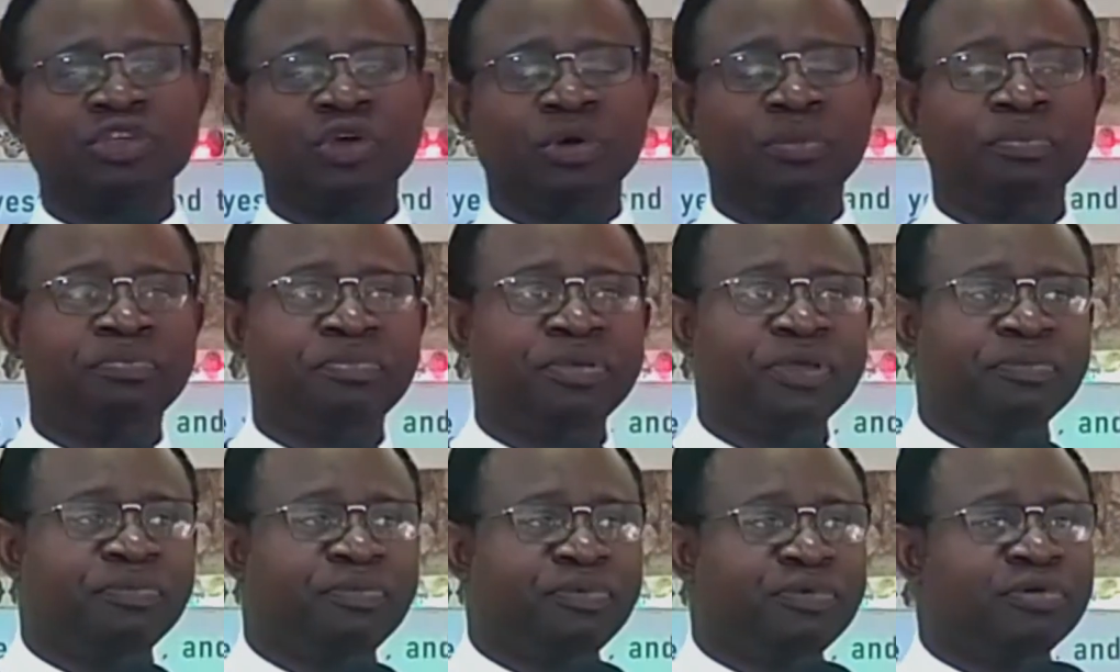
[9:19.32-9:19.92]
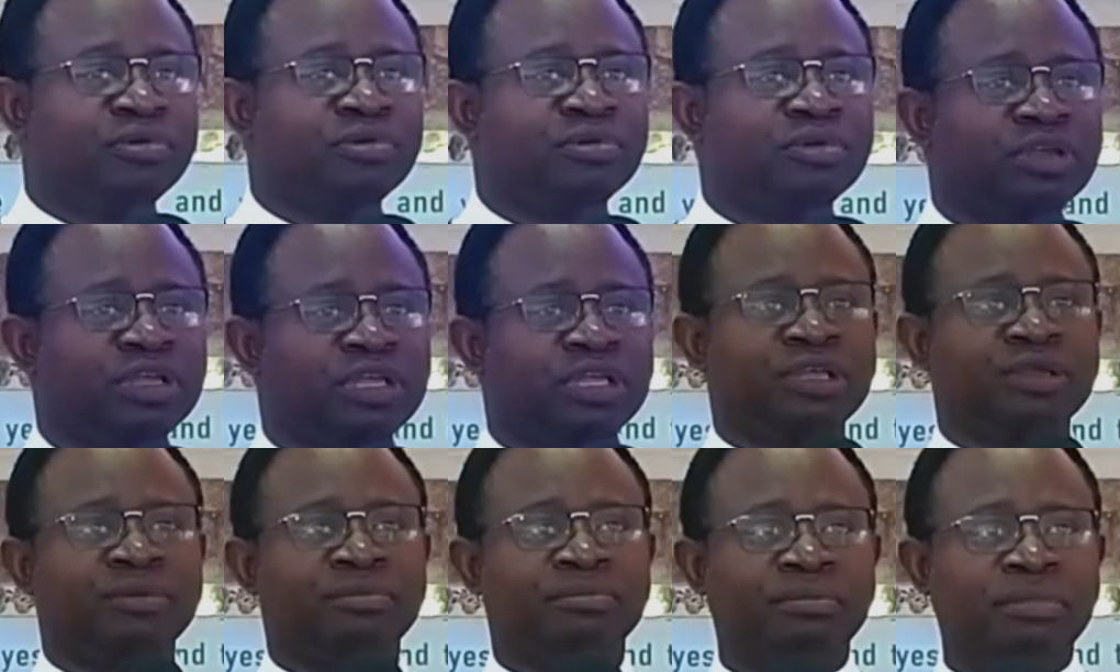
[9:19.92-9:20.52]
Some people
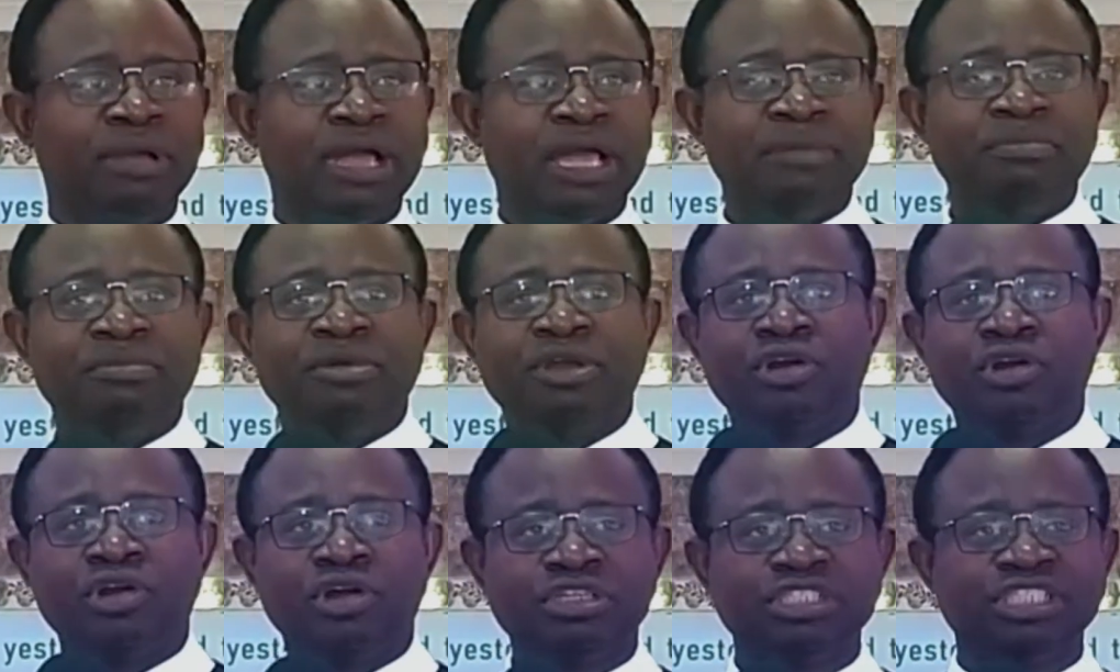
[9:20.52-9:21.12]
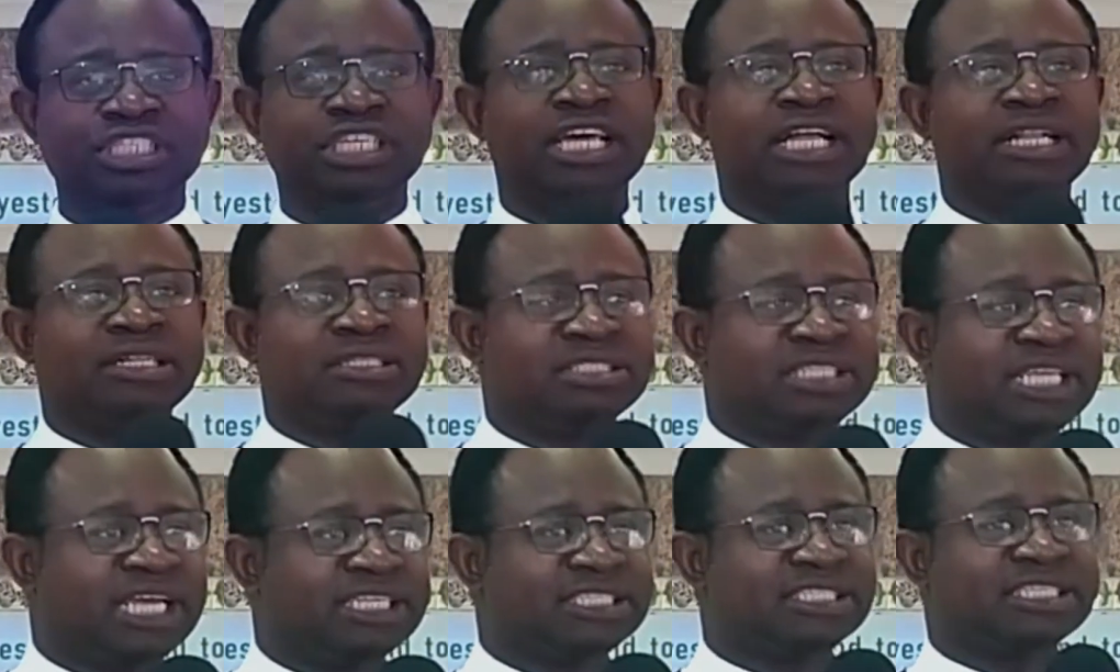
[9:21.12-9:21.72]
might be running
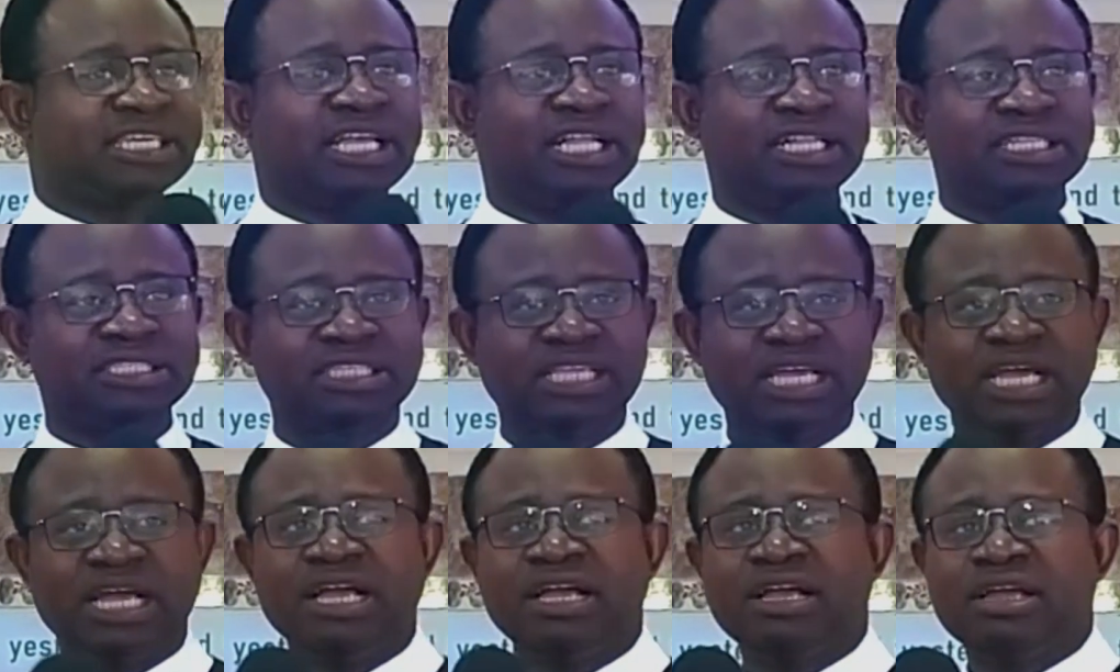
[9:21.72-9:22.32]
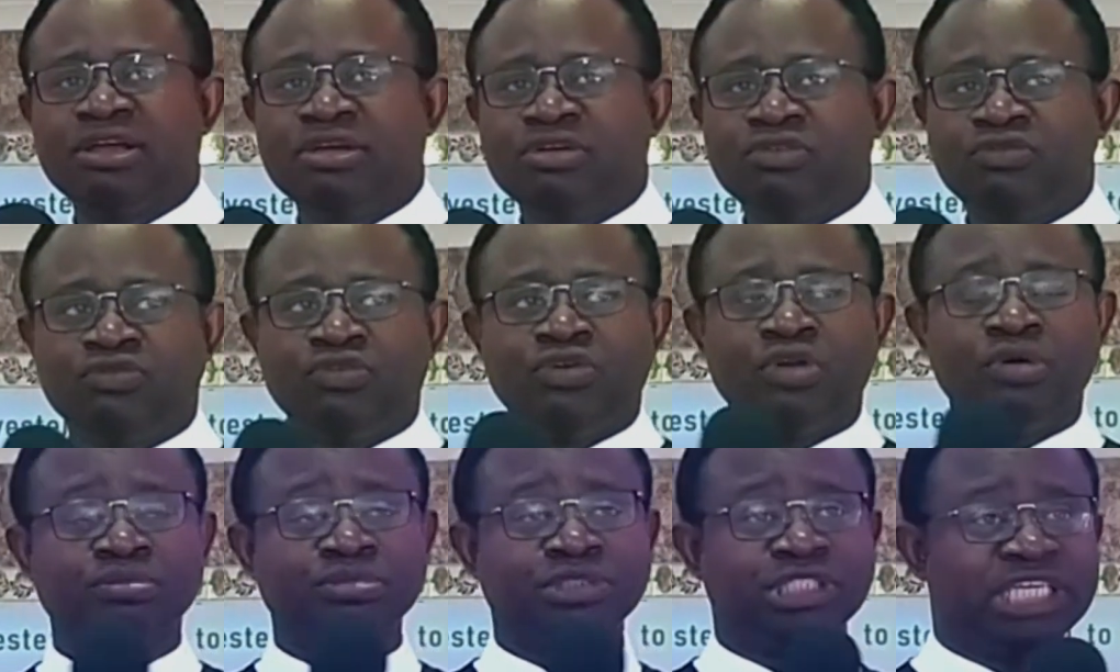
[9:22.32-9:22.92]
helter-skelter
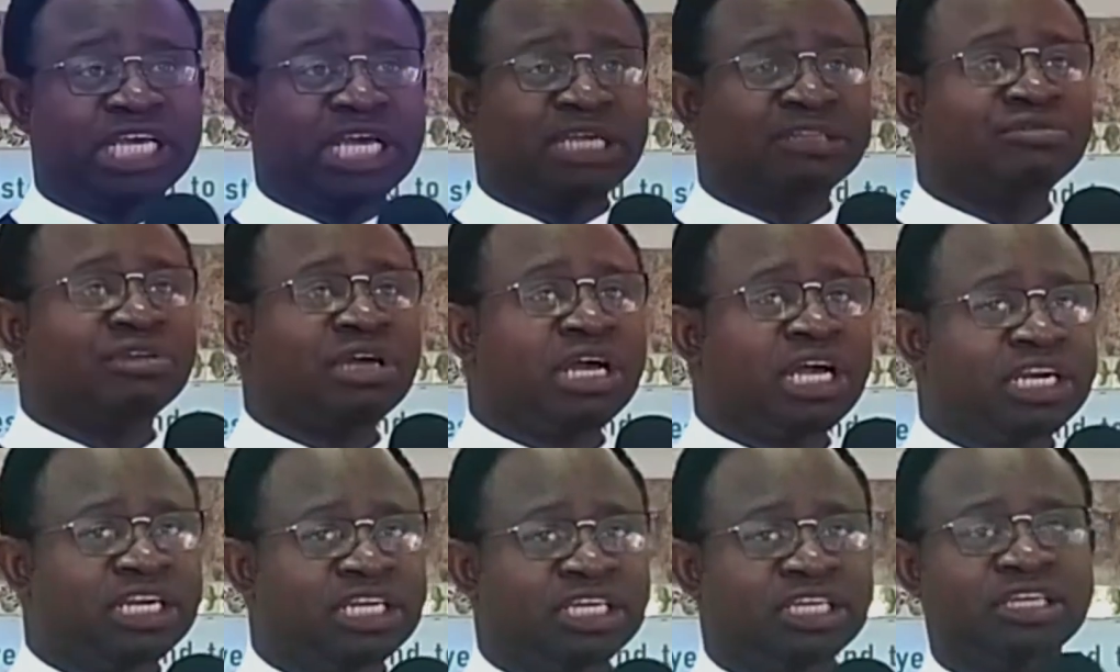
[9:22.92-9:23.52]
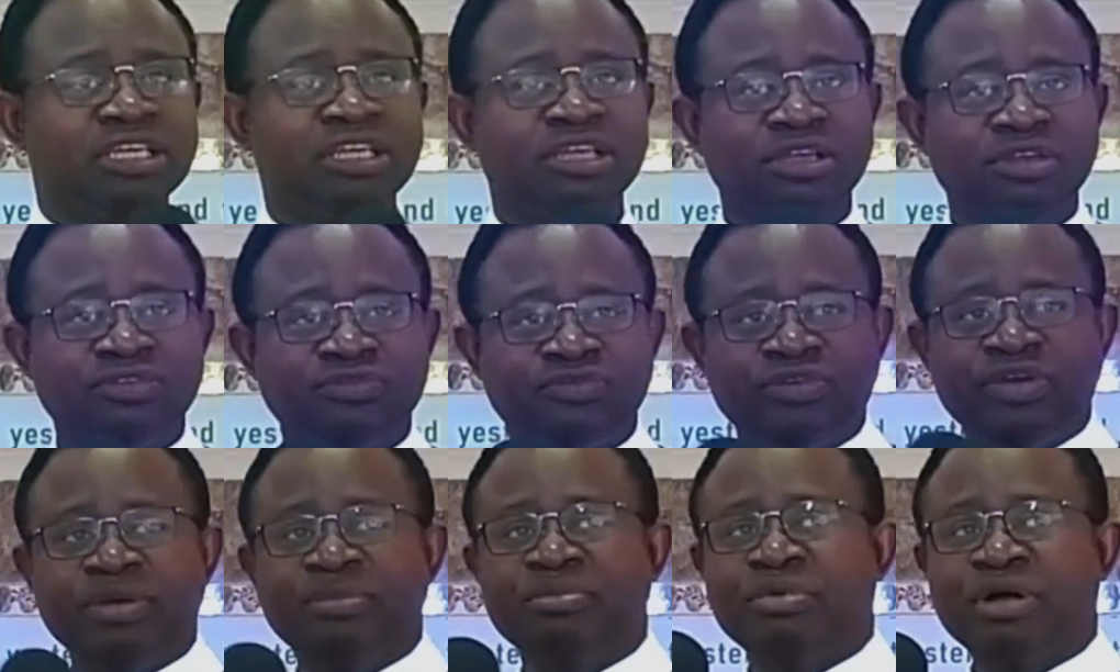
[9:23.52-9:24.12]
from January,
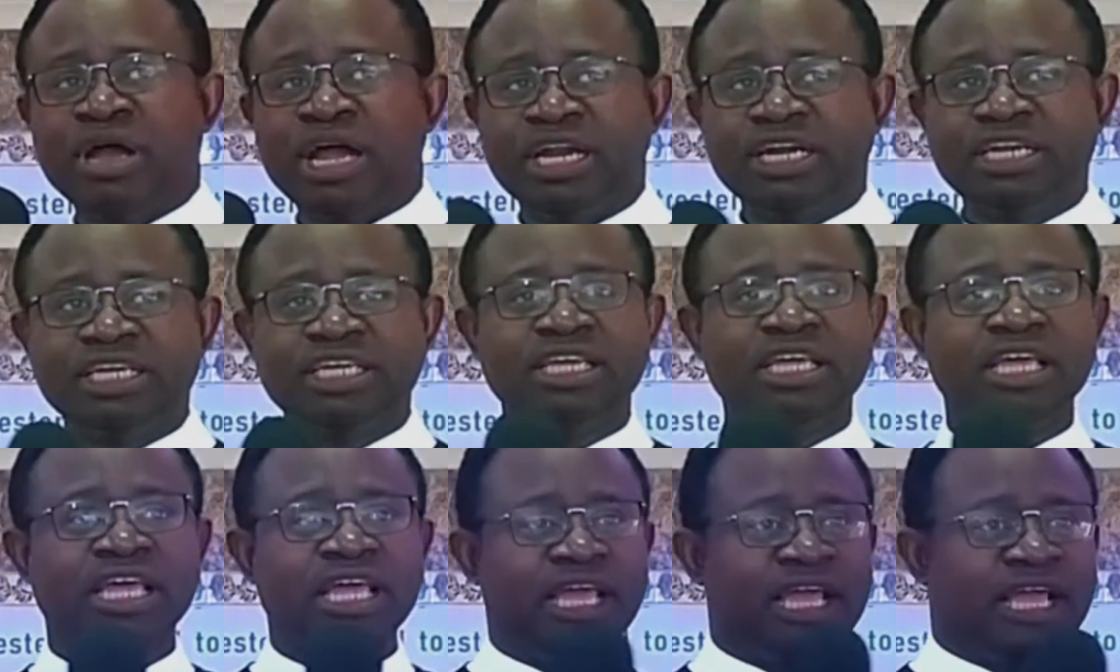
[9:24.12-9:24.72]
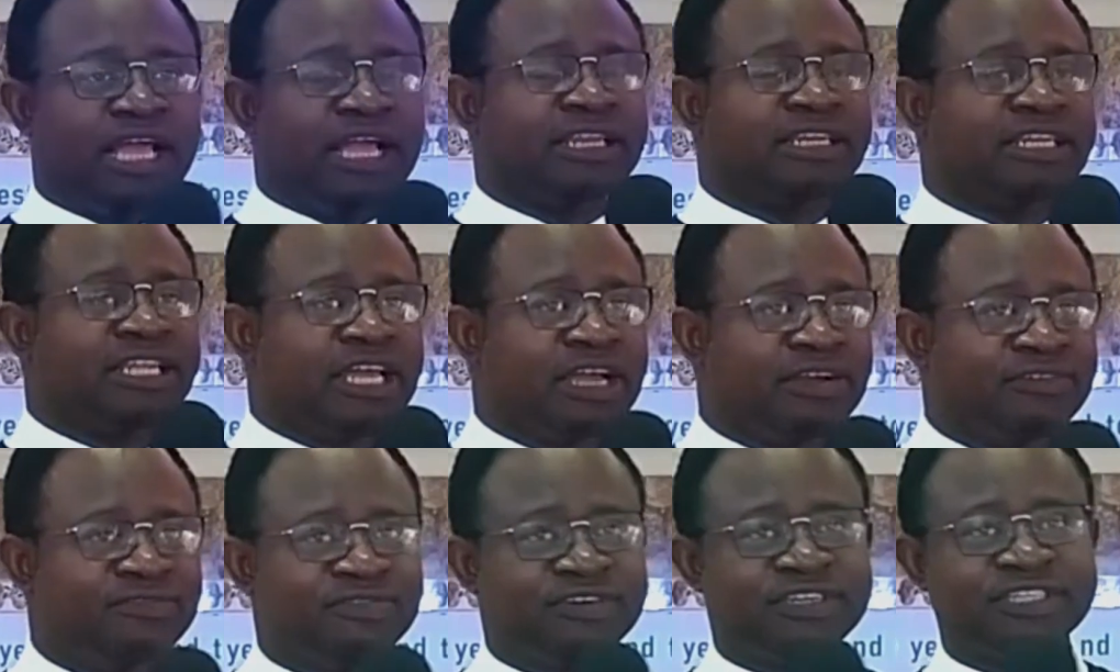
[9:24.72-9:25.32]
February,
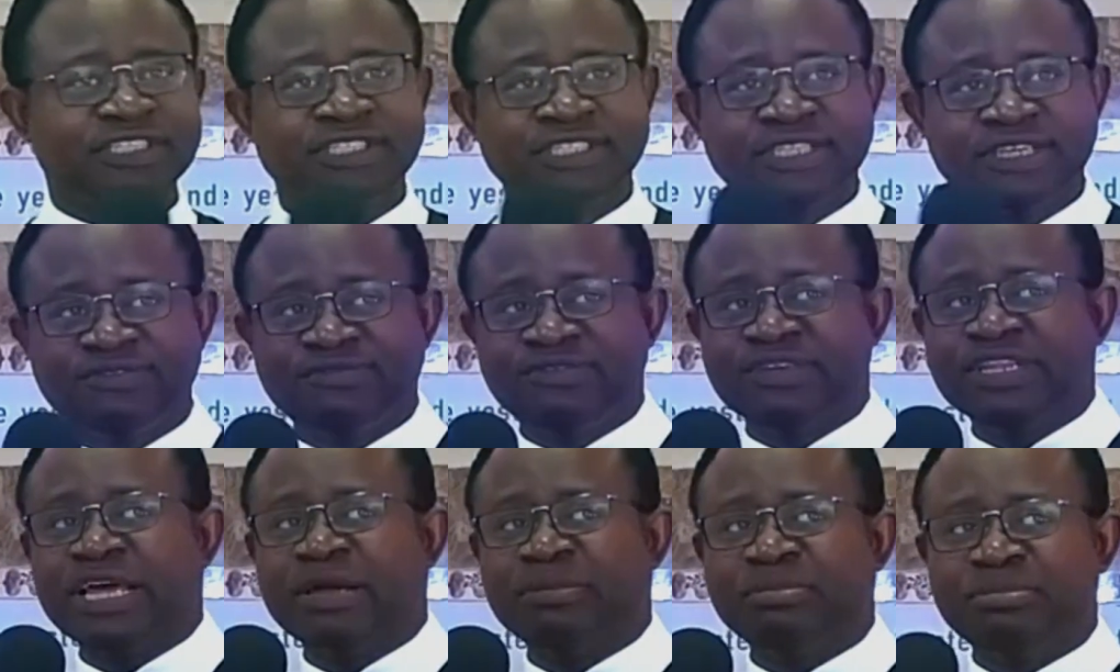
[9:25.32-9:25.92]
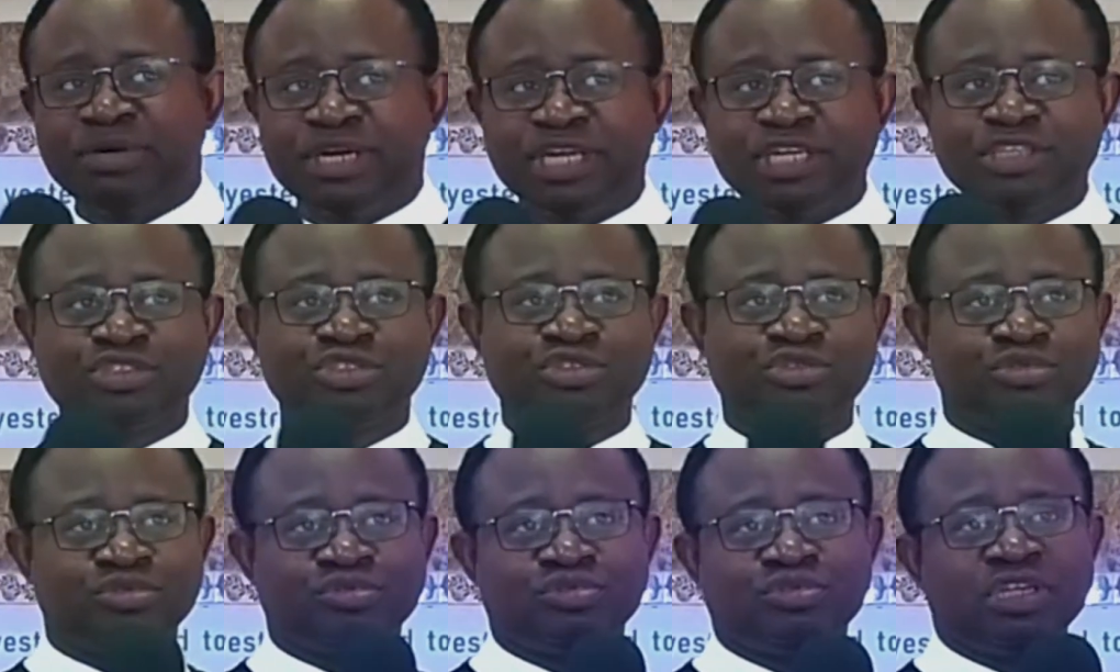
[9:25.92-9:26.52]
and they have received their
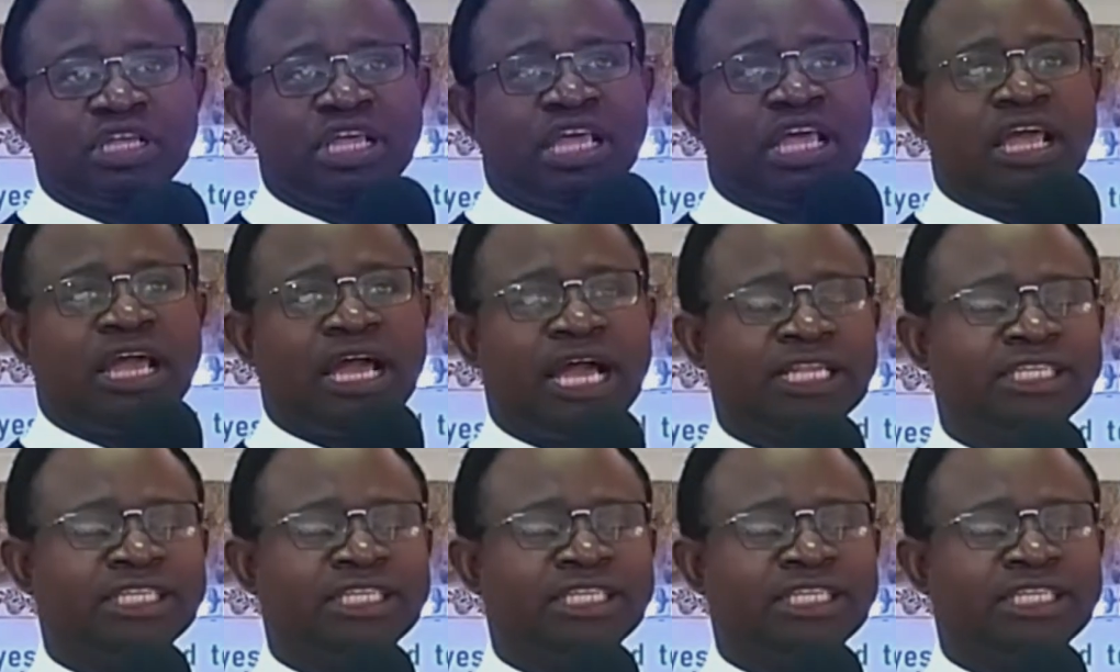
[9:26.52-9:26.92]
breakthroughs.